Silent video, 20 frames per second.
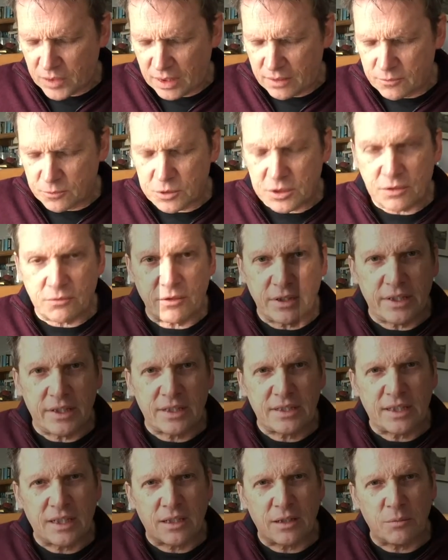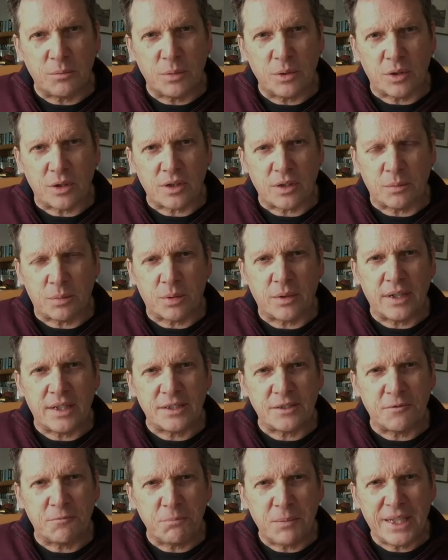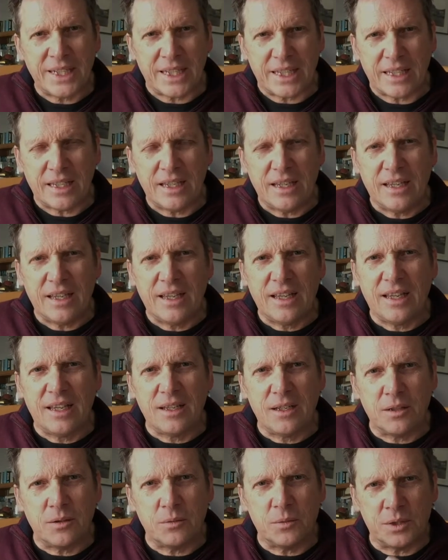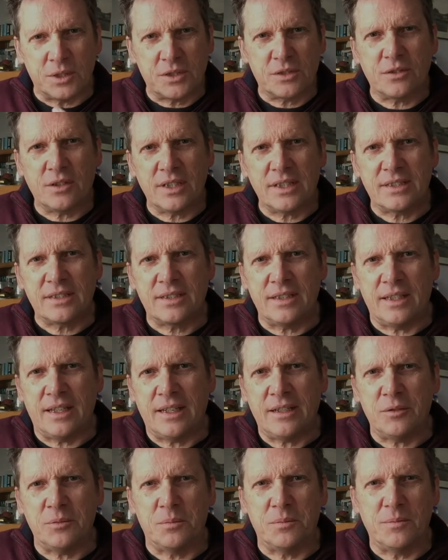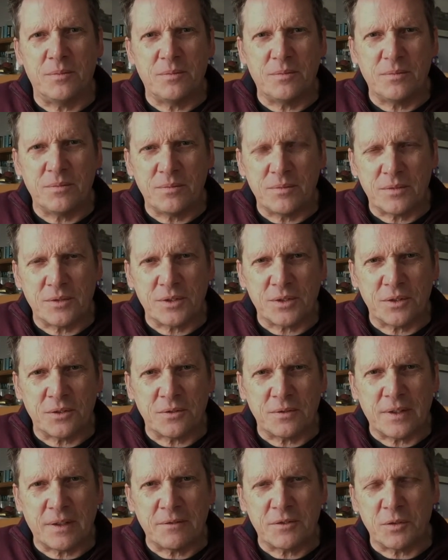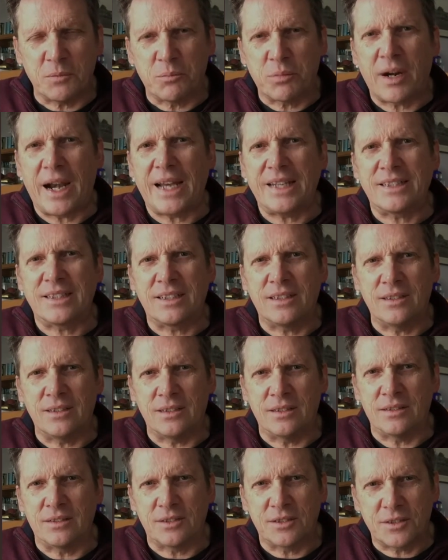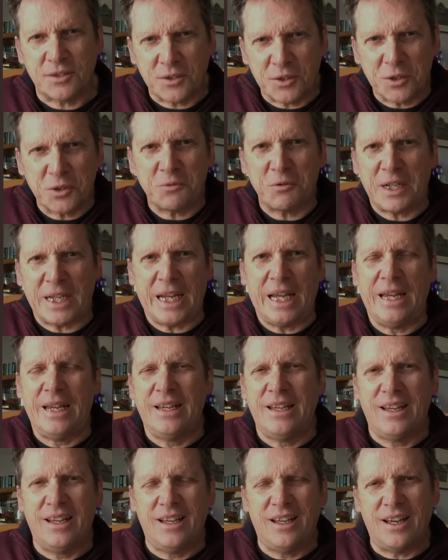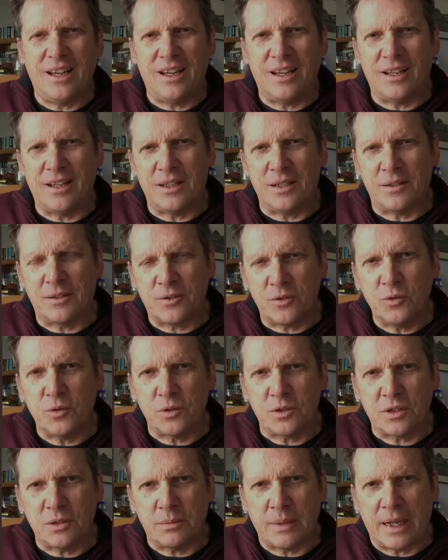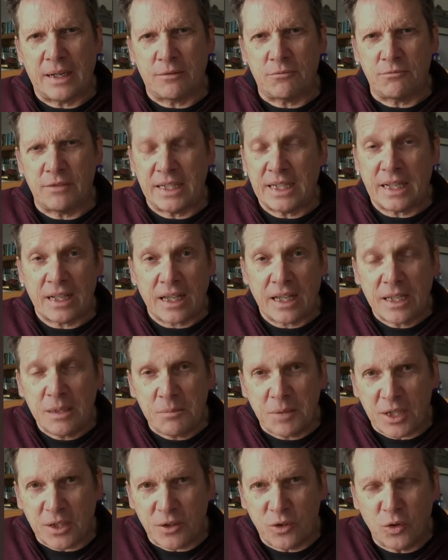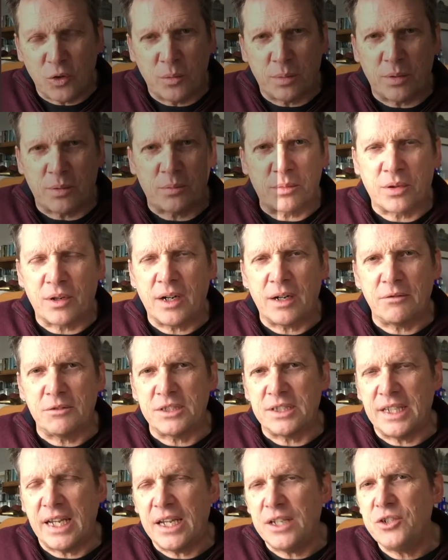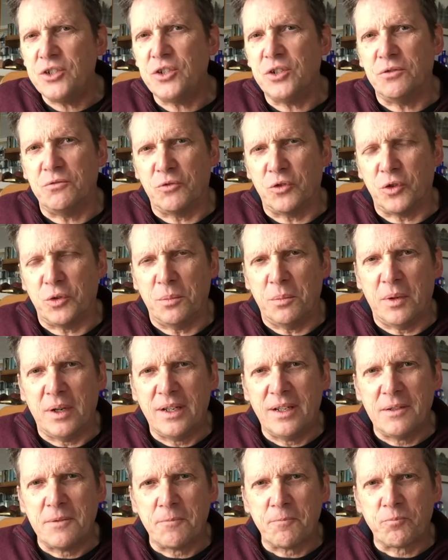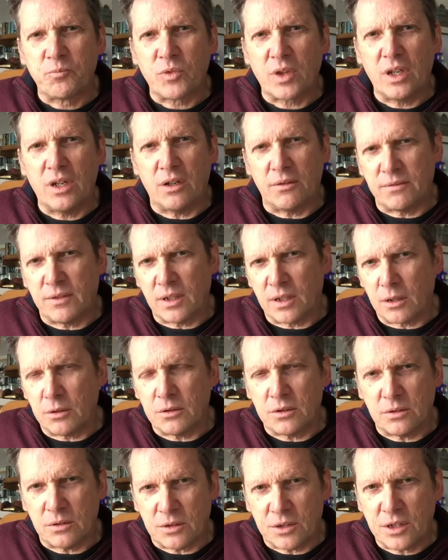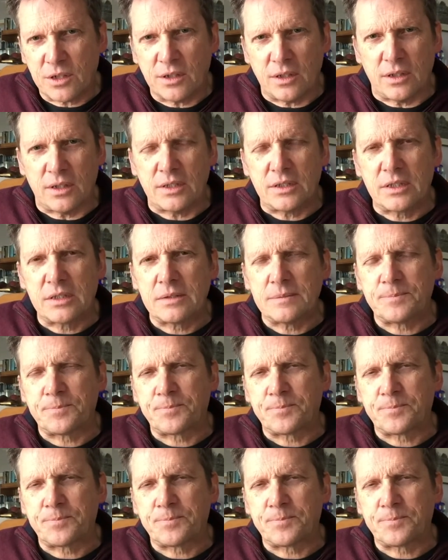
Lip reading: also written this little book, The Prayers of Many, which tries to help sort of give some practical and stirring thoughts about reclaiming corporate prayer as the engine room of the local church.